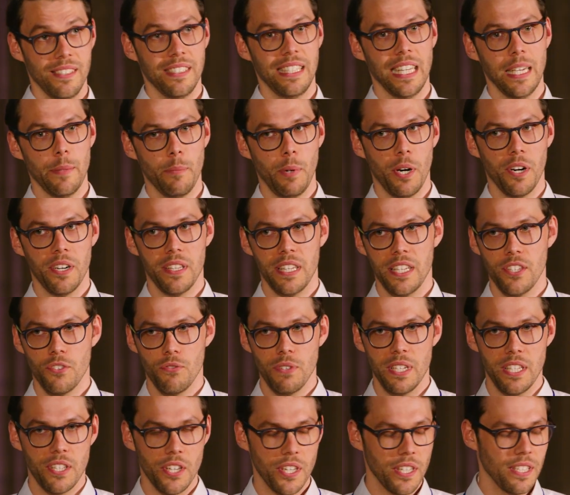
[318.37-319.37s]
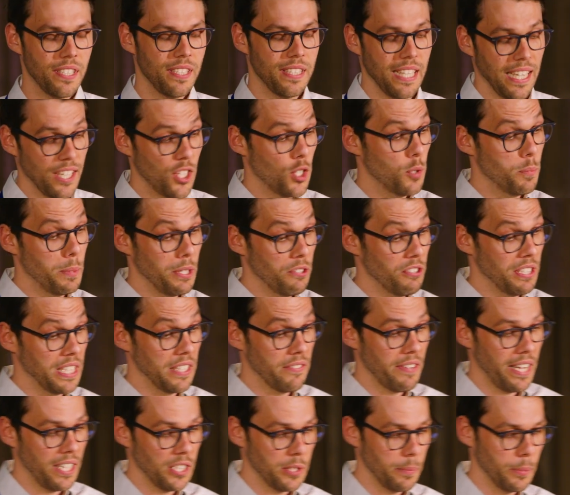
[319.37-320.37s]
take part in this research, that could be really
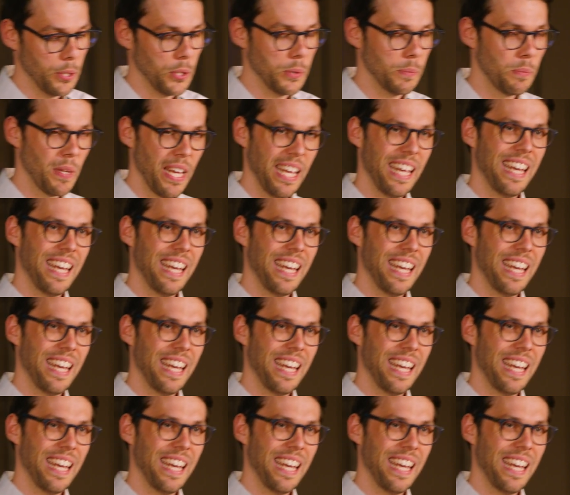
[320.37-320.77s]
valuable